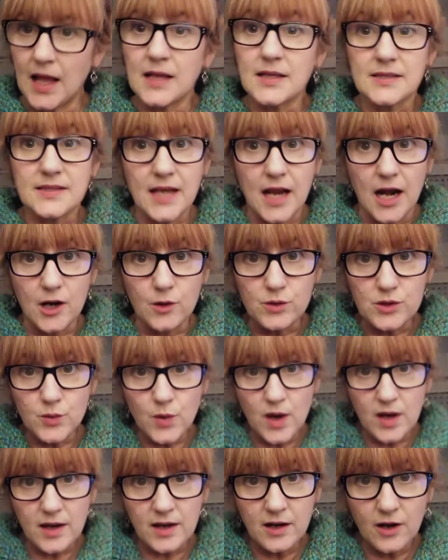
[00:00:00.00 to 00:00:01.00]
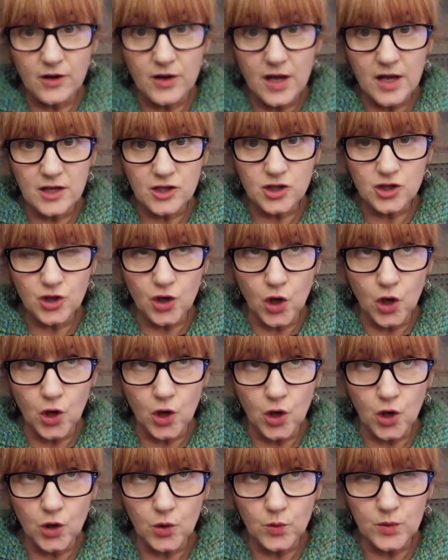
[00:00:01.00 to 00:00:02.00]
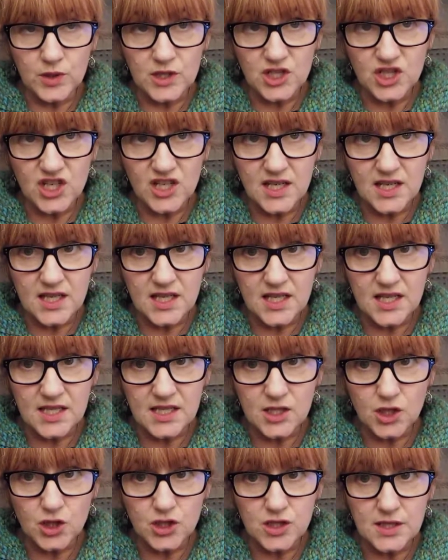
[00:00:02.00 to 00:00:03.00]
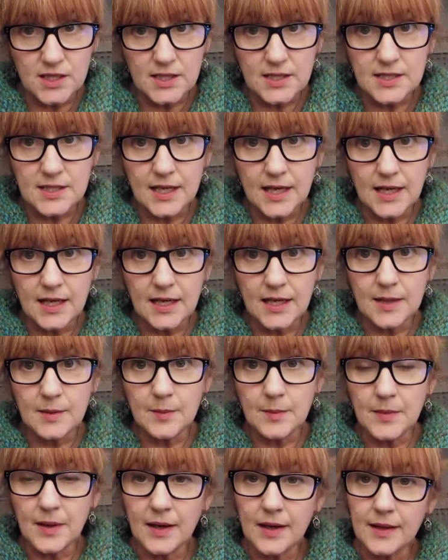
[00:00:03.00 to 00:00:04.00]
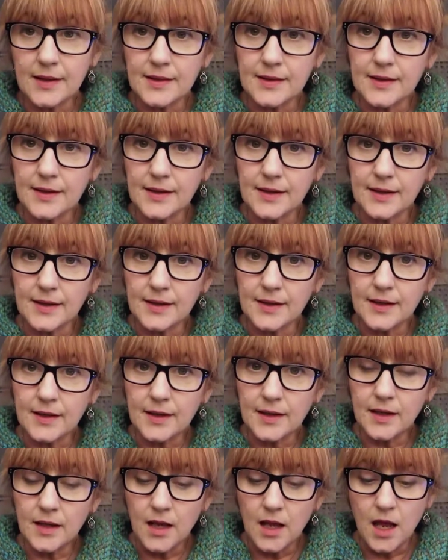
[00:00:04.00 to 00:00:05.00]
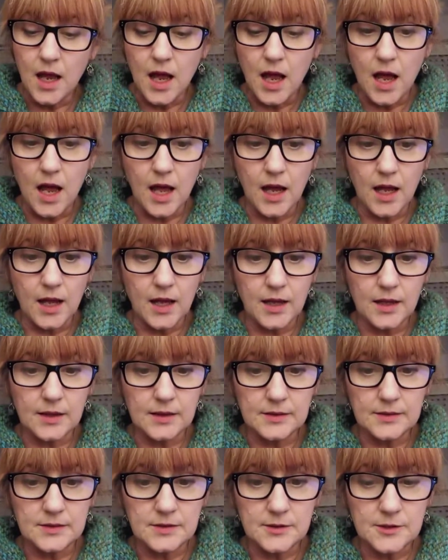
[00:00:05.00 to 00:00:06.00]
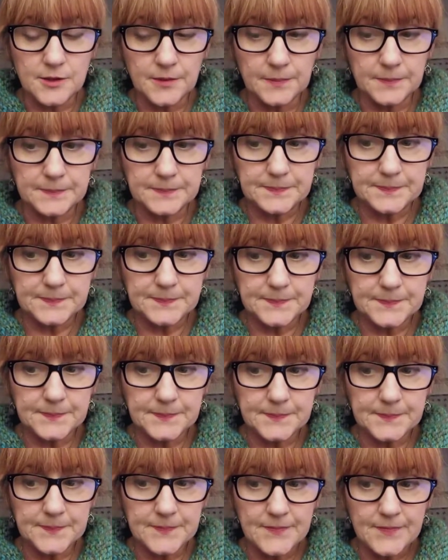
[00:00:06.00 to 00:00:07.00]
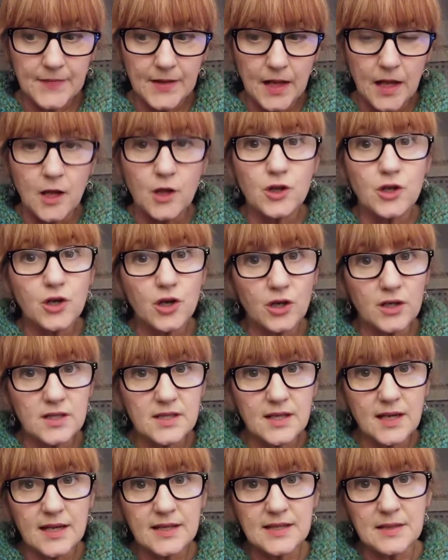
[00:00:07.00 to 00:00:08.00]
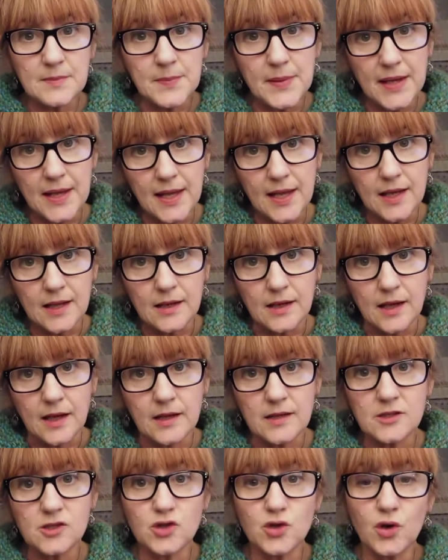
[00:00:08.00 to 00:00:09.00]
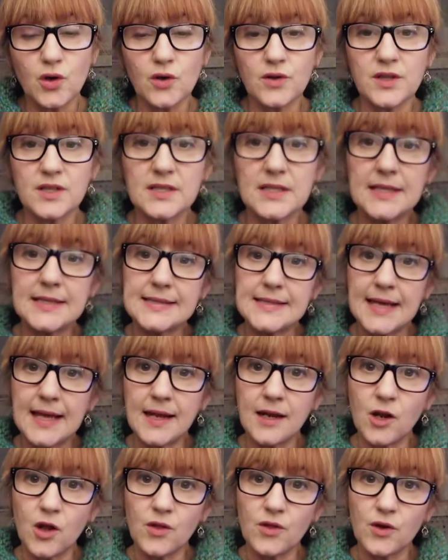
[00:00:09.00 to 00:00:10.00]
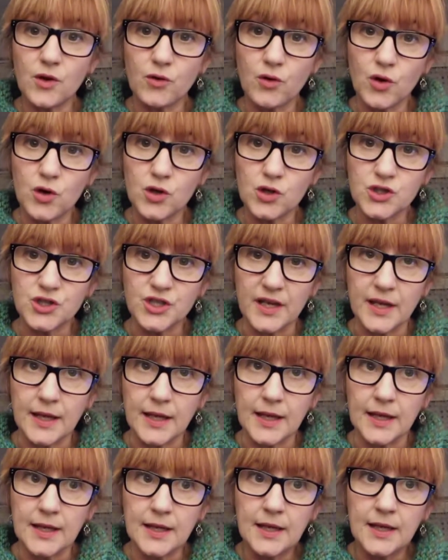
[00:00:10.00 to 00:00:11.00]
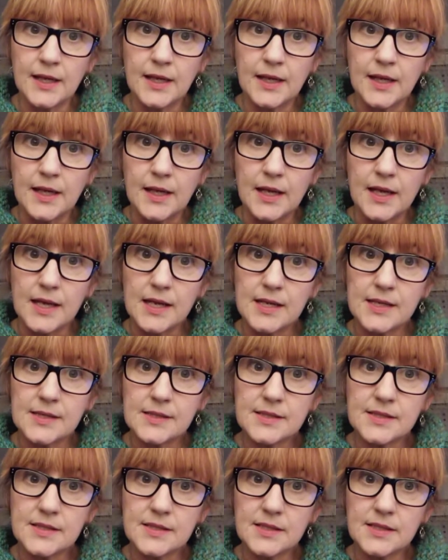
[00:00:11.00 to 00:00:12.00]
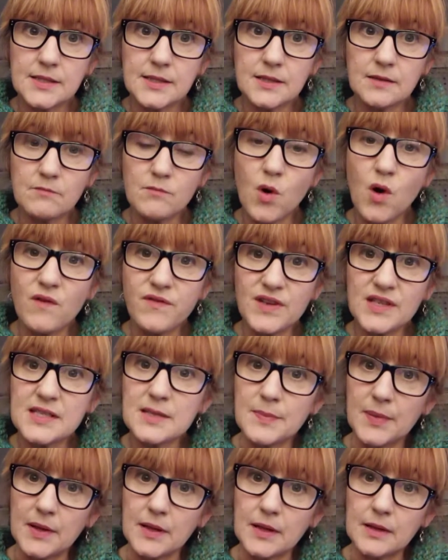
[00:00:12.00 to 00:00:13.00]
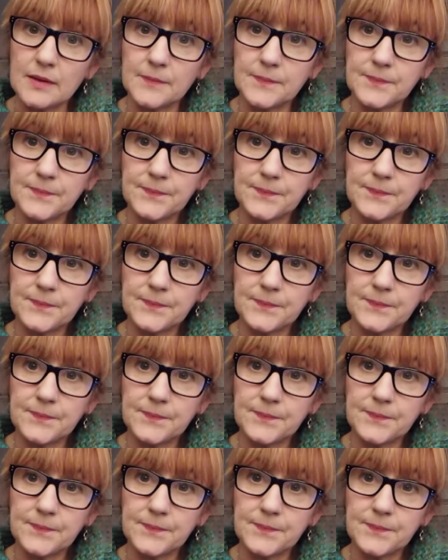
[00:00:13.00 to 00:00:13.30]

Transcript: Sarah was working on her shawl, which is Lost in Time, I think, and the colours are getting paler, so the detail on the crochet is more visible,